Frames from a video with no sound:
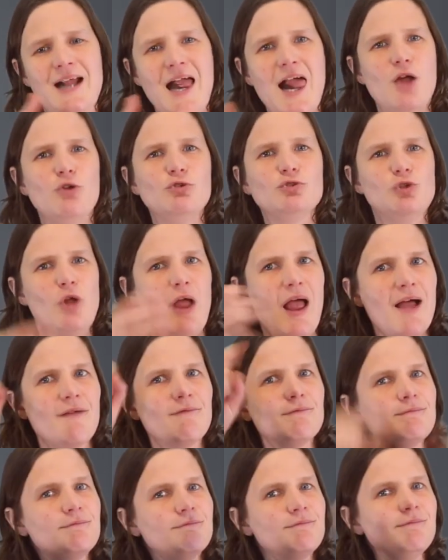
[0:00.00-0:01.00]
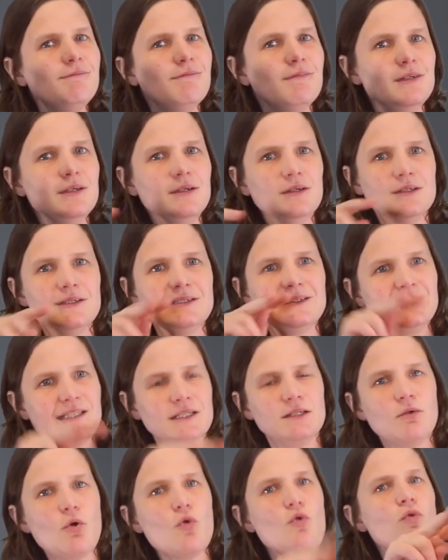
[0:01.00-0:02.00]
interact with each other.
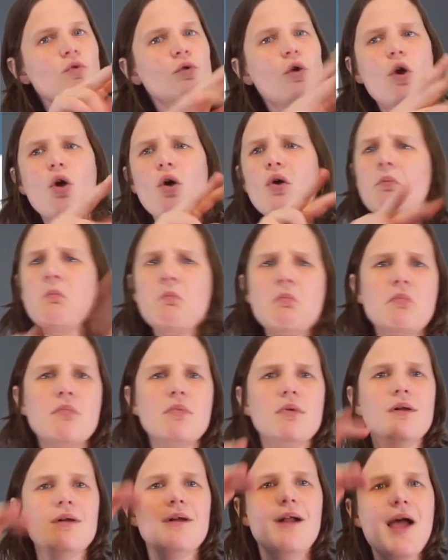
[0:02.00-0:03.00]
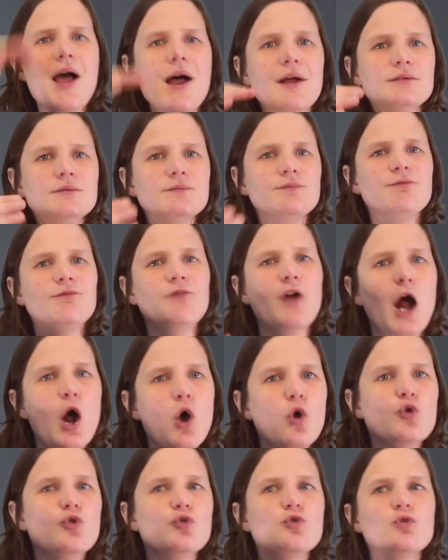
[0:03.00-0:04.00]
They also have a variety of
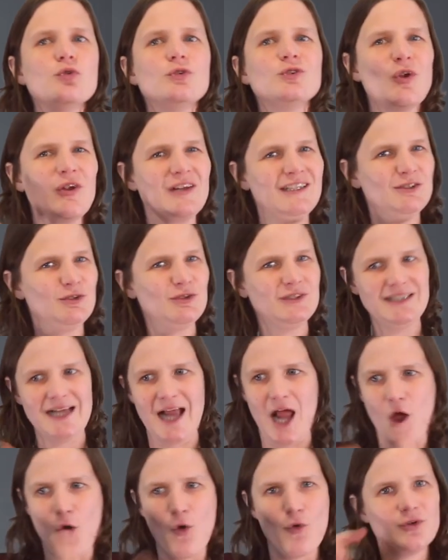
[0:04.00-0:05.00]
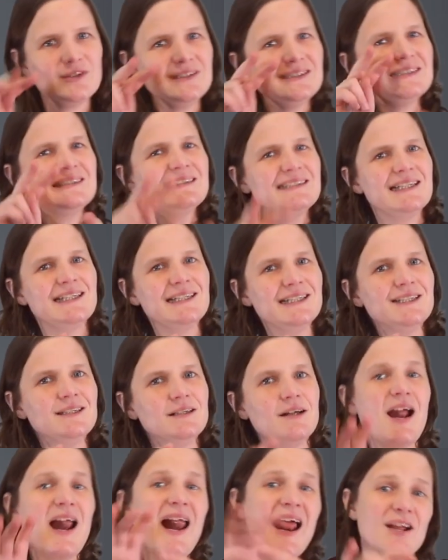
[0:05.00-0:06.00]
views about the status and value of
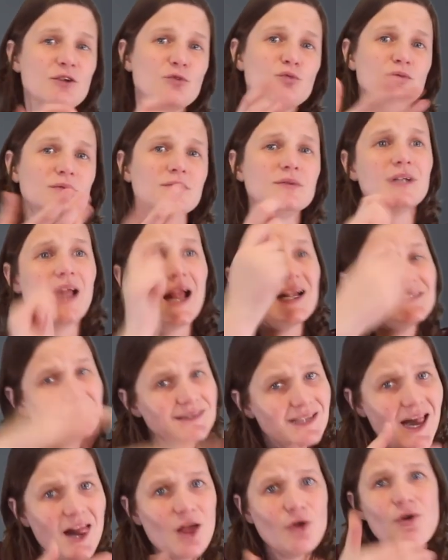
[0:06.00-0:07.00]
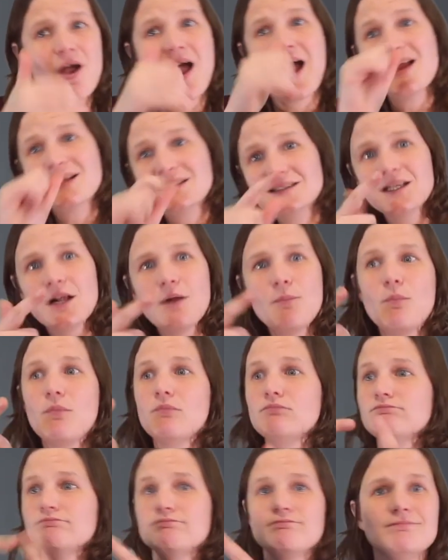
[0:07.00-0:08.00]
different languages. So
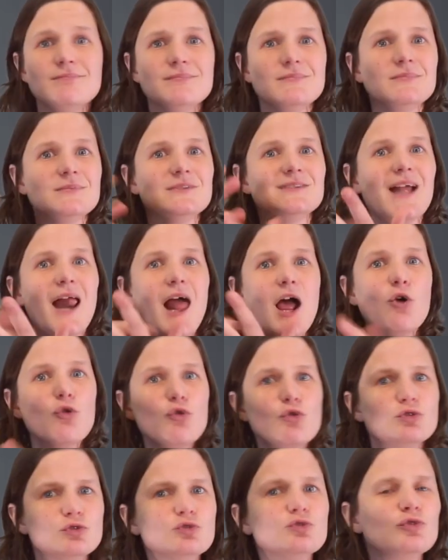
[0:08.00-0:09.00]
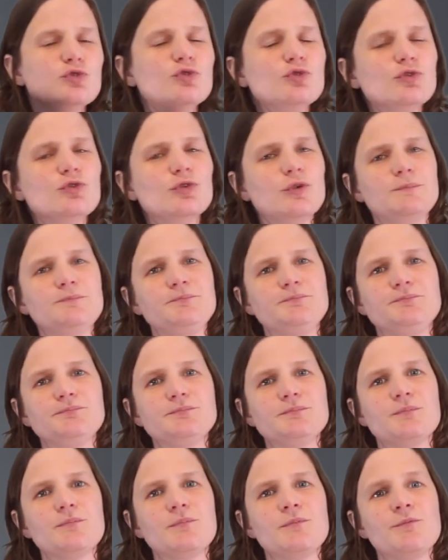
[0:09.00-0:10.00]
Kenyan and ASL are viewed as being higher
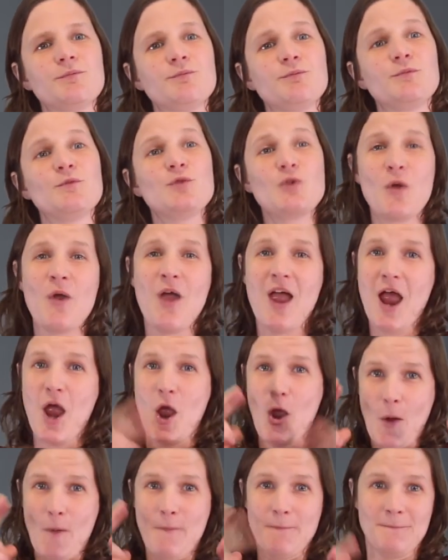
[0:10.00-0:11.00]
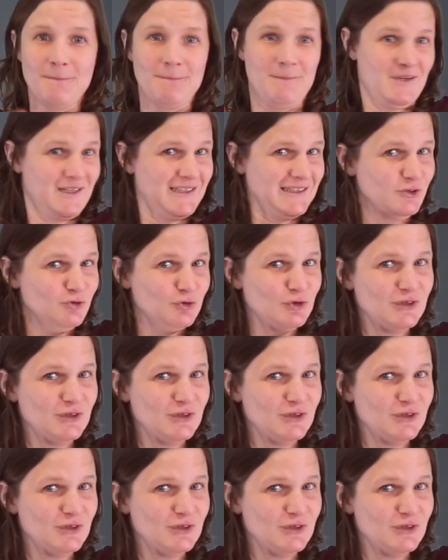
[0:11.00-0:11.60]
status compared to their home languages.